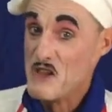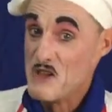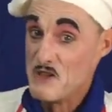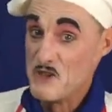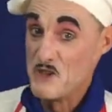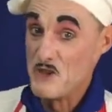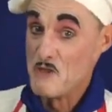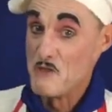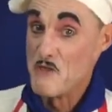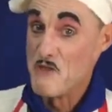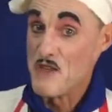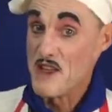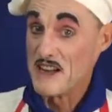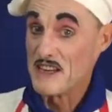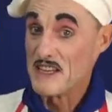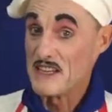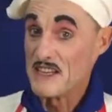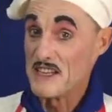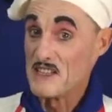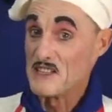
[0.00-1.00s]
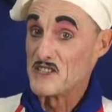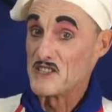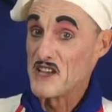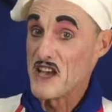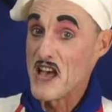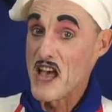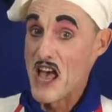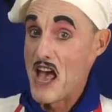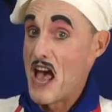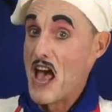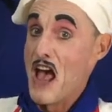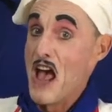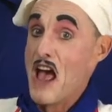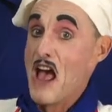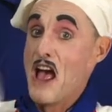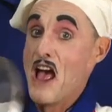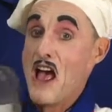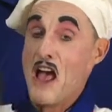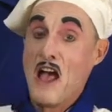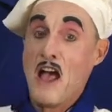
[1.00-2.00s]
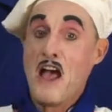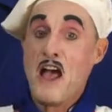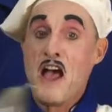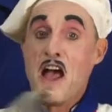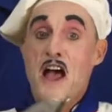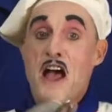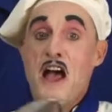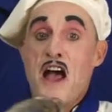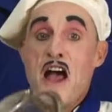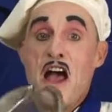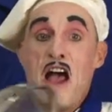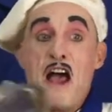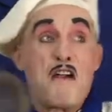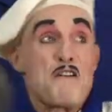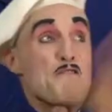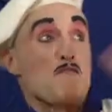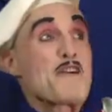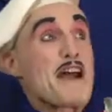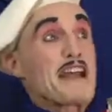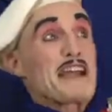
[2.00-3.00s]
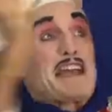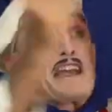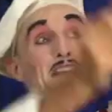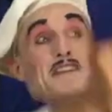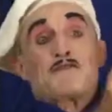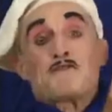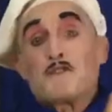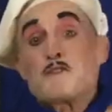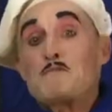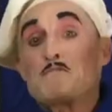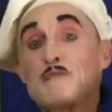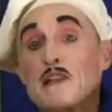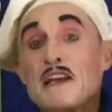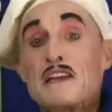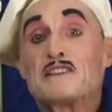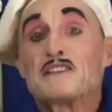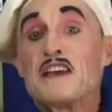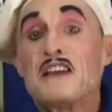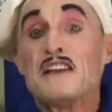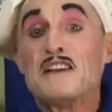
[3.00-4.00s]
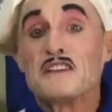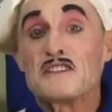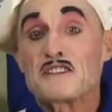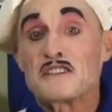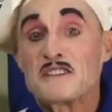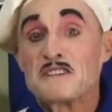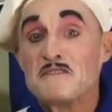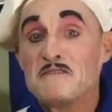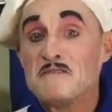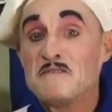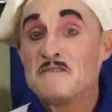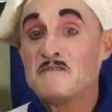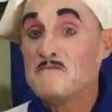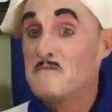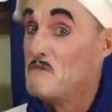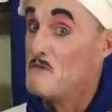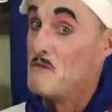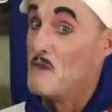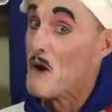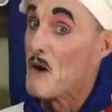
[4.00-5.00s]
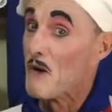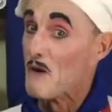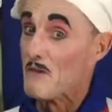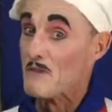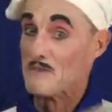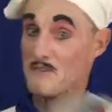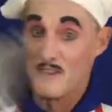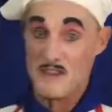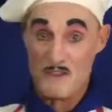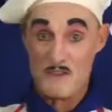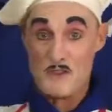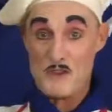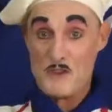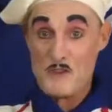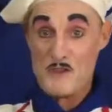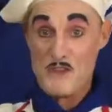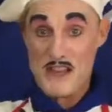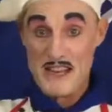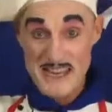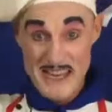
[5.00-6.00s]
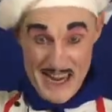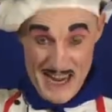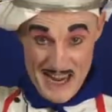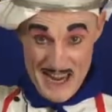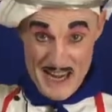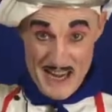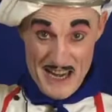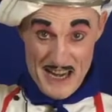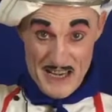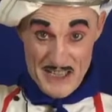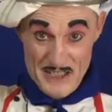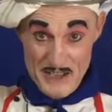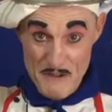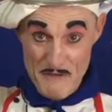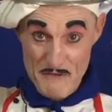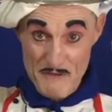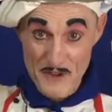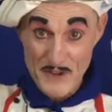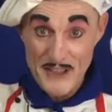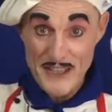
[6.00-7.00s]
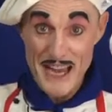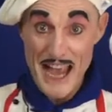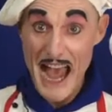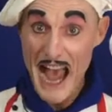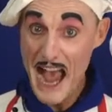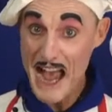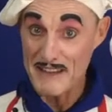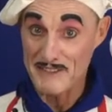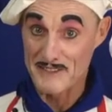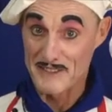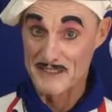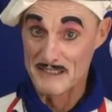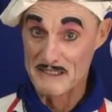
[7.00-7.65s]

Do you think it's a racket for playing tennis? No. Do you think it's a funny hat?